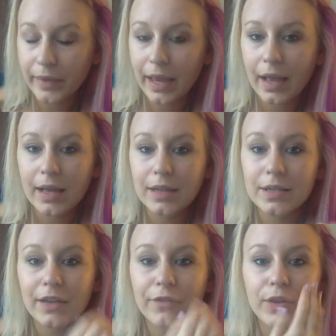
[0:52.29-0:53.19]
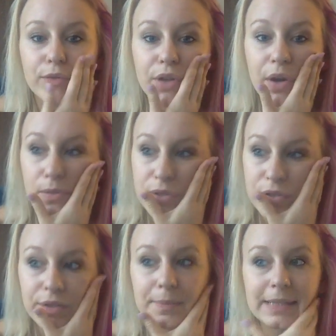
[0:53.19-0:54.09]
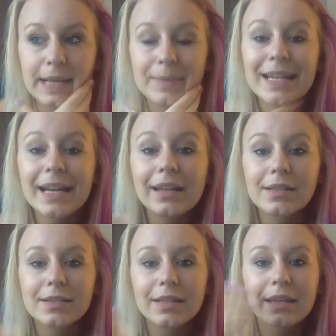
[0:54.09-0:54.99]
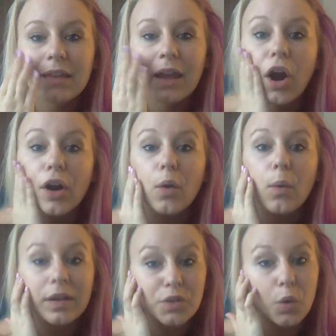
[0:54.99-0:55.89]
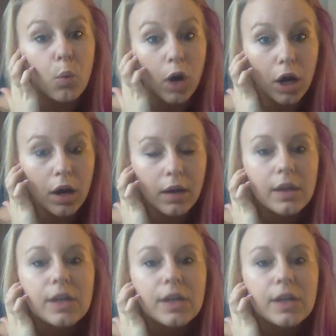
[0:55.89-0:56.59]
And if you don't do them simultaneously, they aren't going to work.